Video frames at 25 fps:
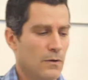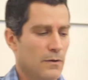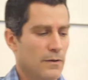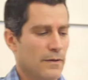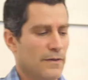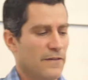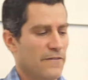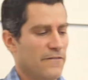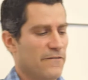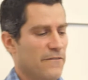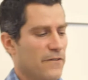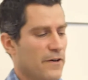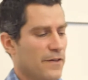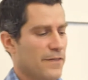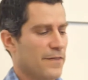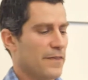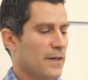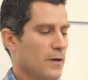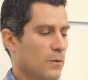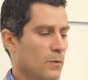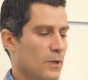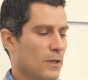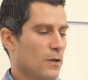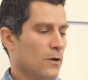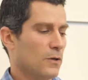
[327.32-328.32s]
The first
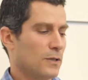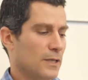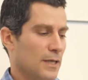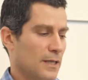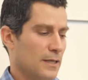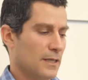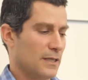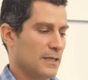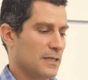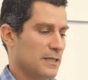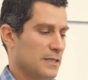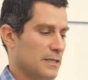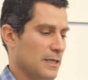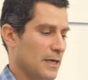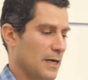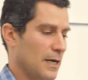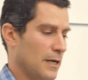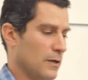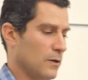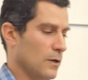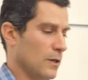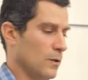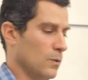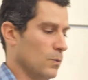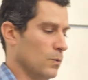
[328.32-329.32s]
thing we looked at is
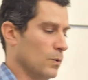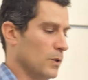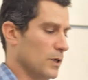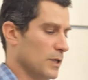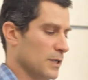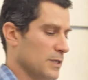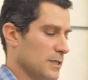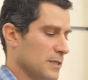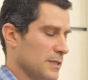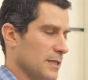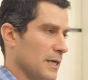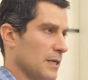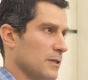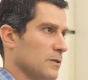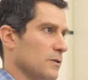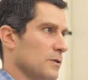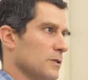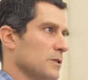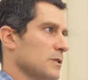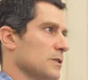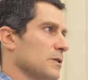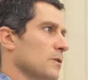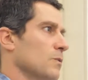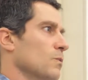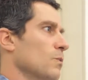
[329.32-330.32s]
annual work status,
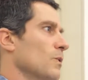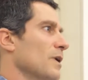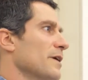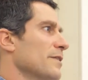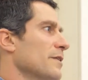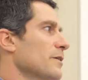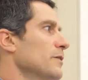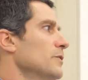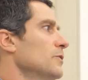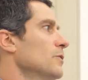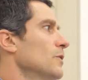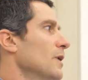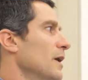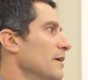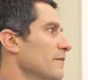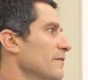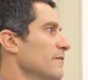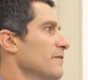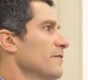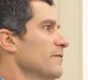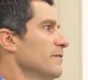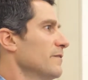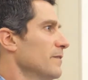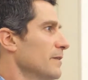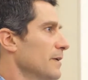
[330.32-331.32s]
so whether you
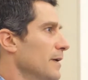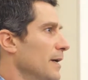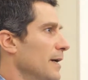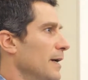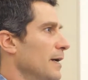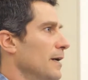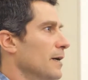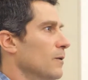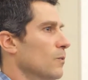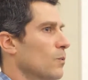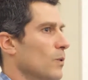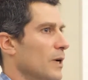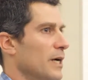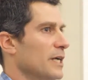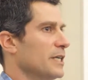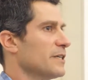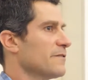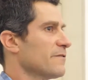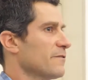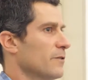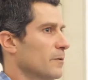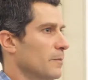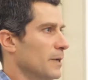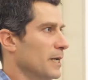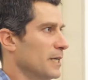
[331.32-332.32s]
have a wage
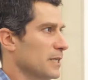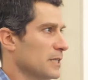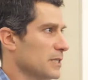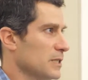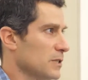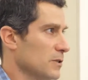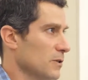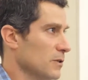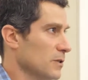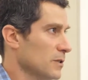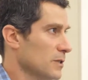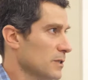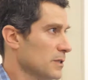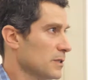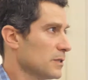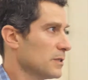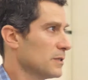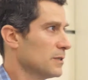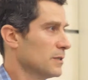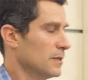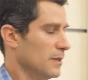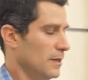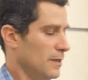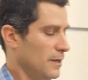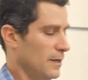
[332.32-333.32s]
from any
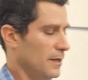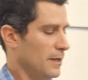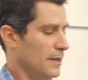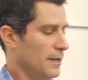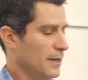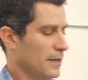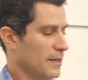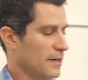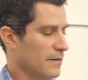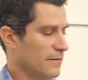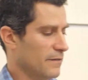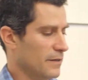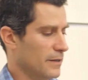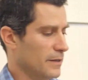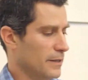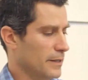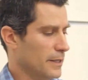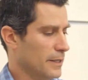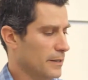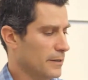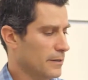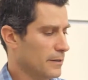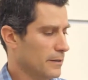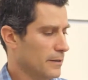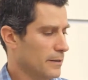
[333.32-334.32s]
source in a given
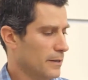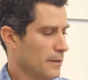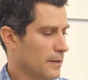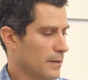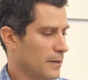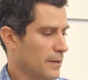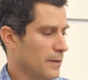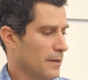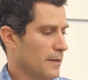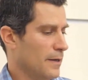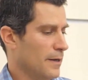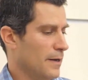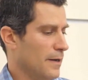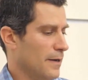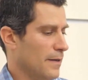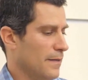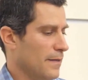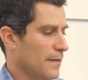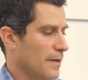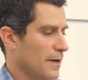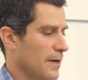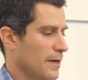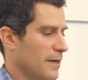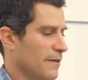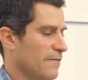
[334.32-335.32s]
year. And
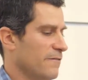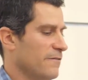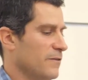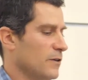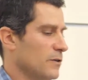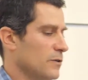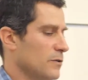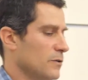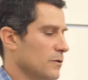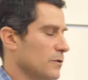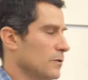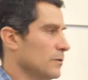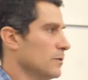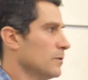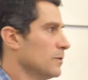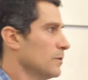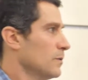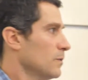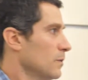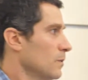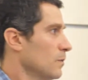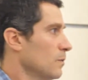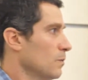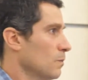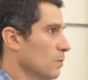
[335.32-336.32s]
then if you do,
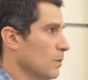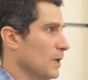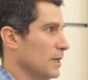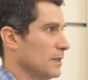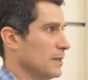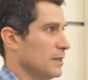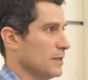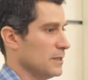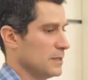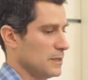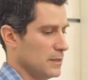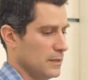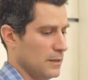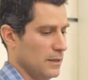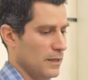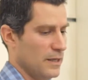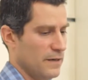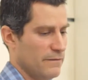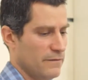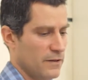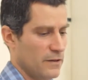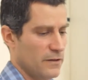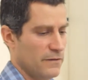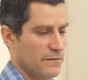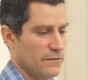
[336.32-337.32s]
what is the
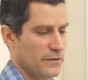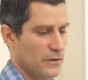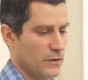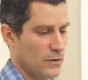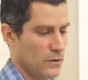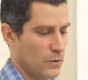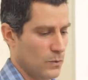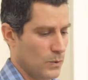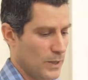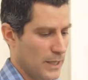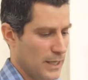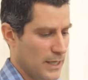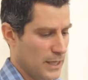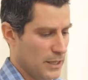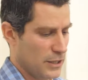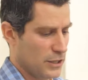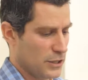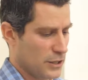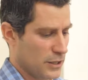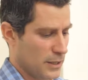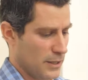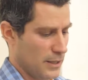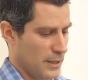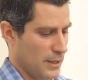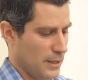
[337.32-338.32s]
level of your
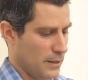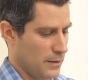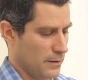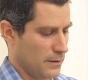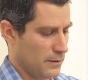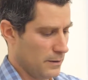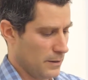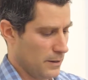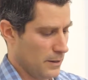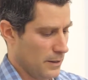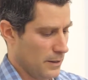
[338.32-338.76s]
wage, and